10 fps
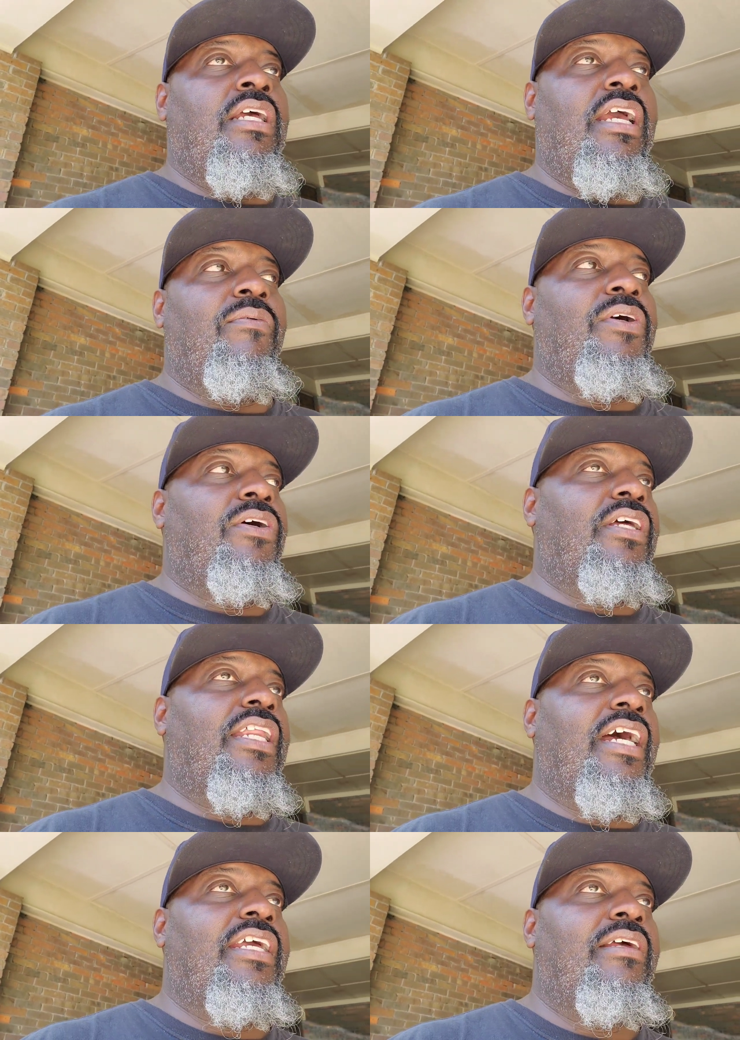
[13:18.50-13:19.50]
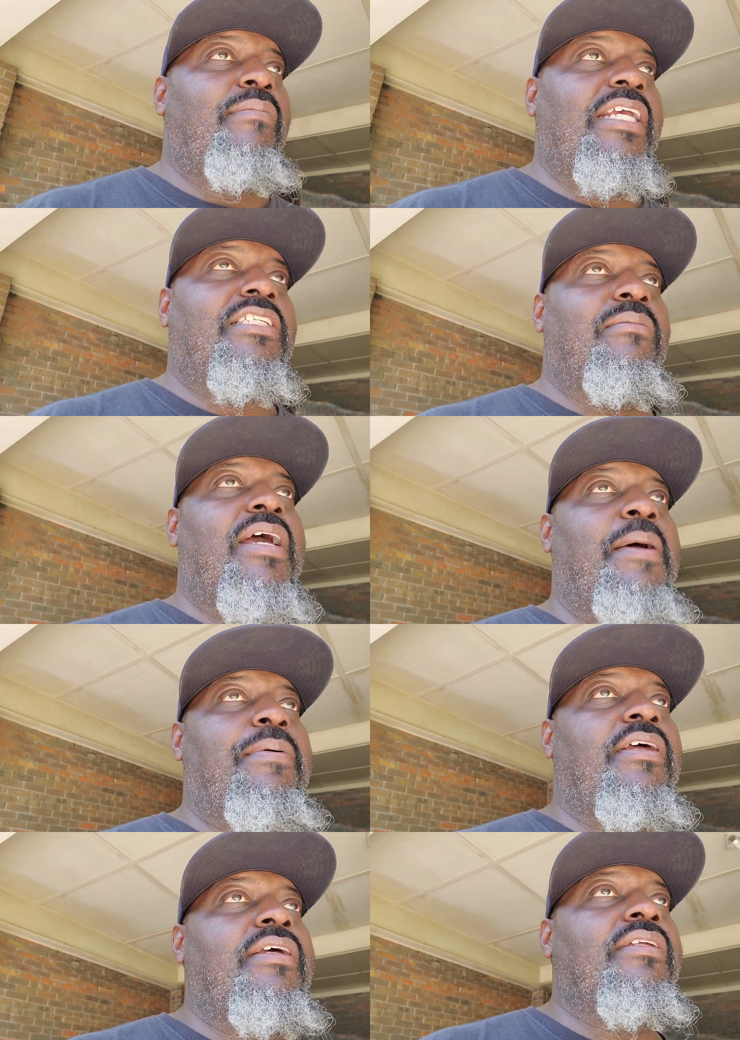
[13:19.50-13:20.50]
And we're gonna get out here and make something
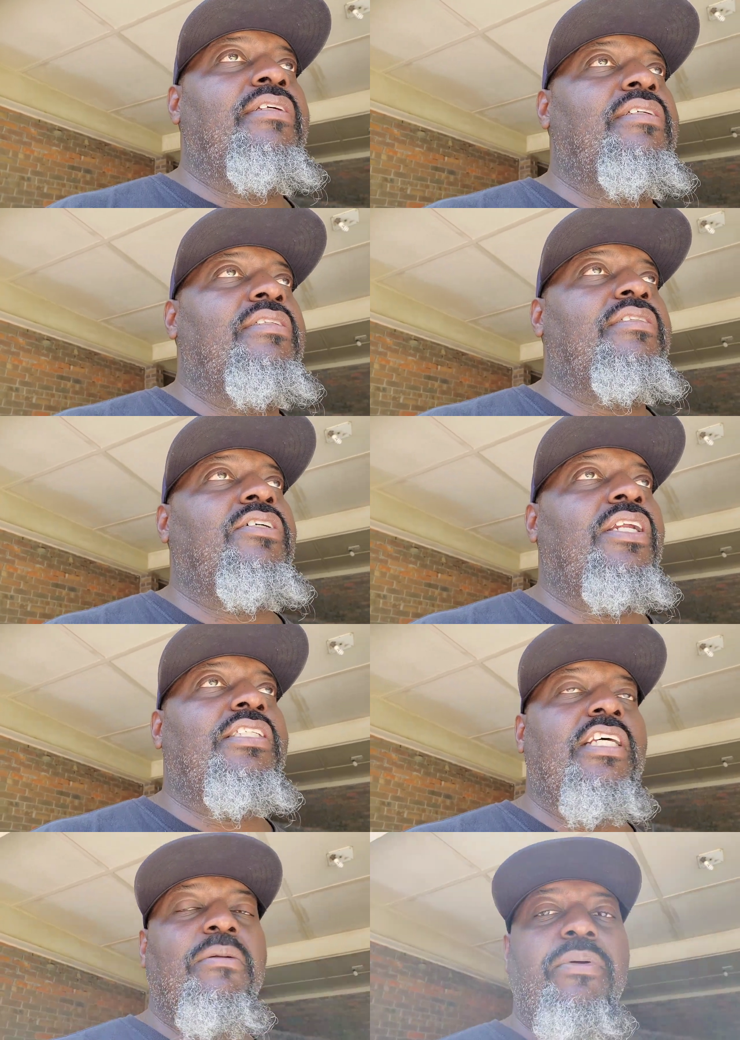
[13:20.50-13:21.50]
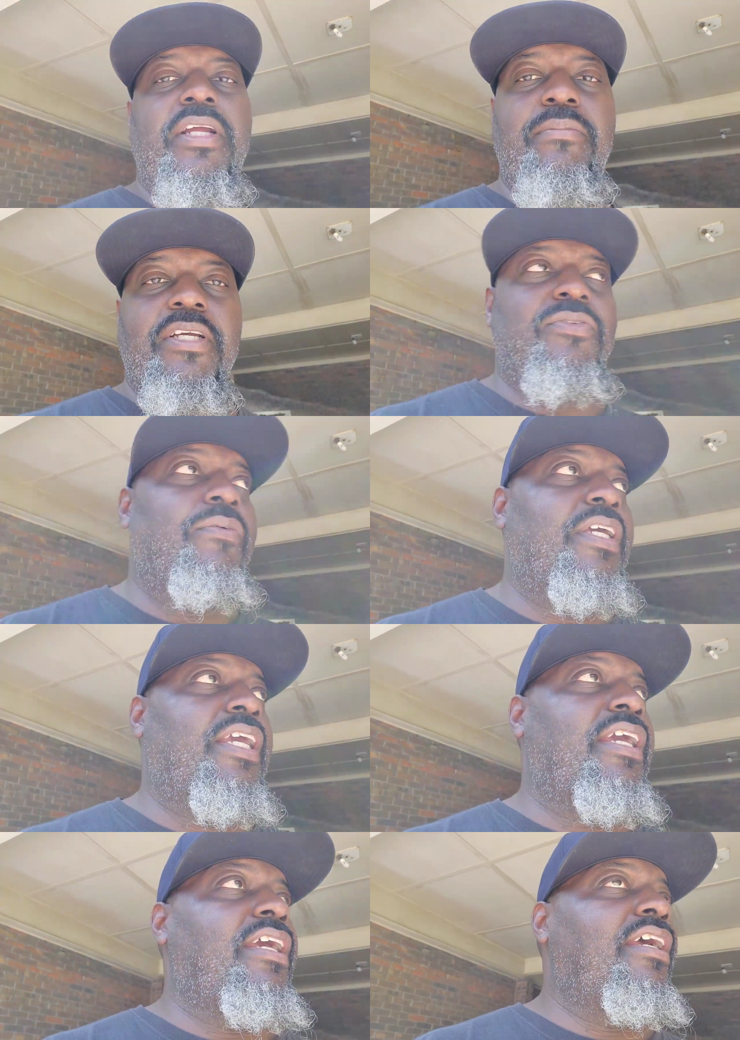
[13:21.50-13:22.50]
happen. Try to celebrate the best way we
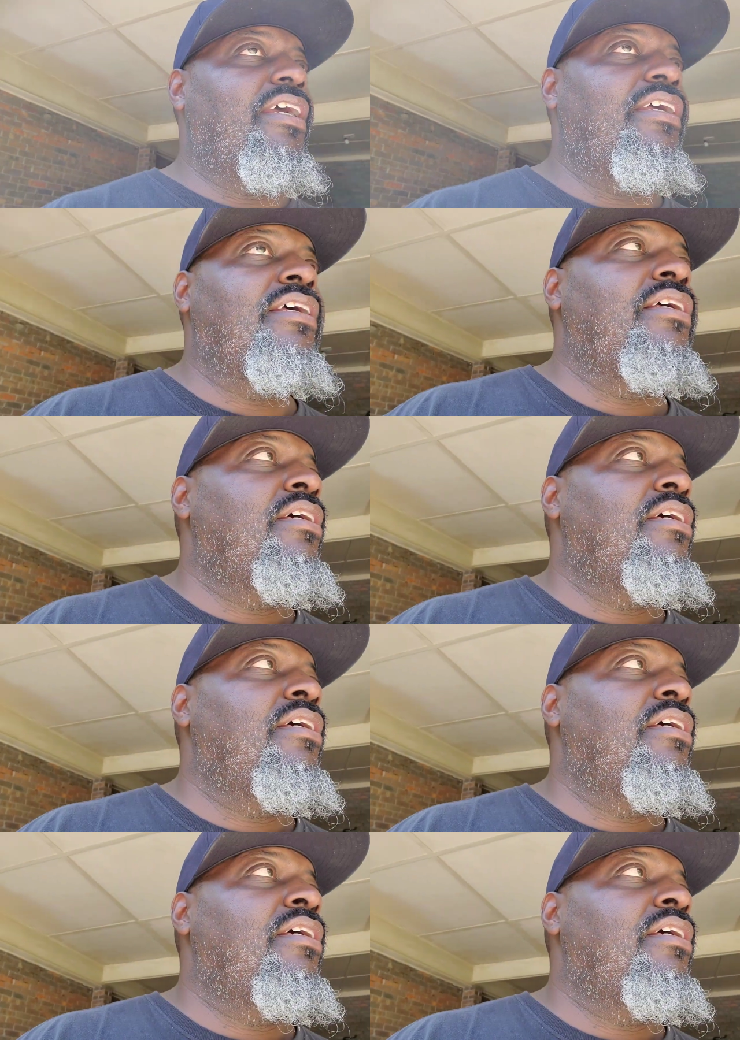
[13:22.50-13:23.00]
can.